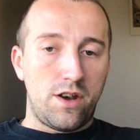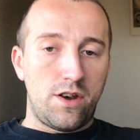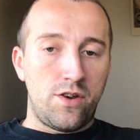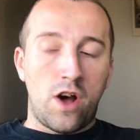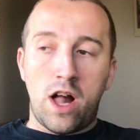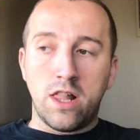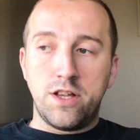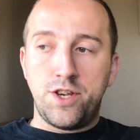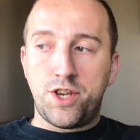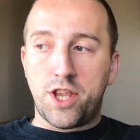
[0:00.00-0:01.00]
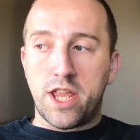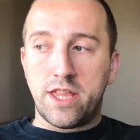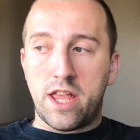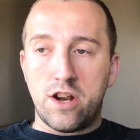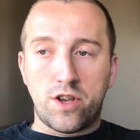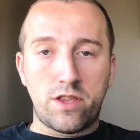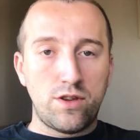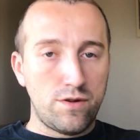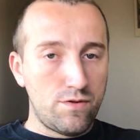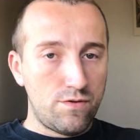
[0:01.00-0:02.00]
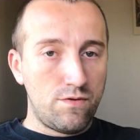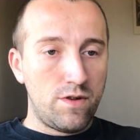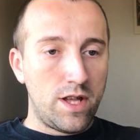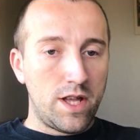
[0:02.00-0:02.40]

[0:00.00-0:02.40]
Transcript: knowledge and they are too